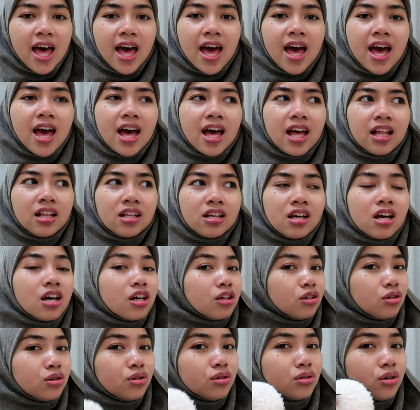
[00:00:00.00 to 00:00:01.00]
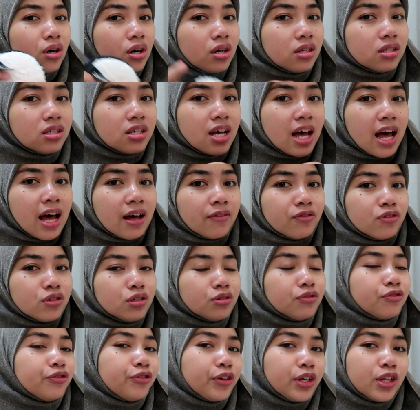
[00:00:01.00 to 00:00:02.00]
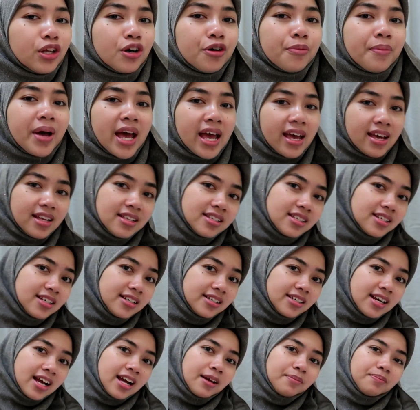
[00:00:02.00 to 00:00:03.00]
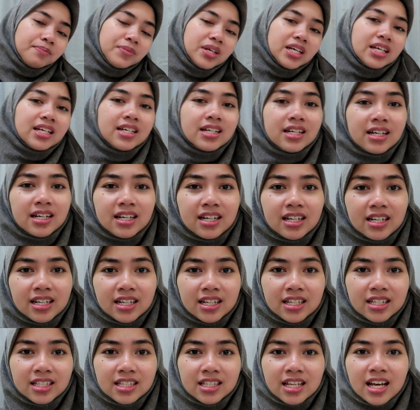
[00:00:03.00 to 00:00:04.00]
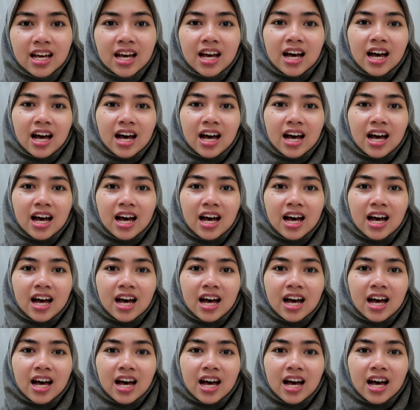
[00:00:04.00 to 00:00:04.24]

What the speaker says: and you also have to follow my Instagram because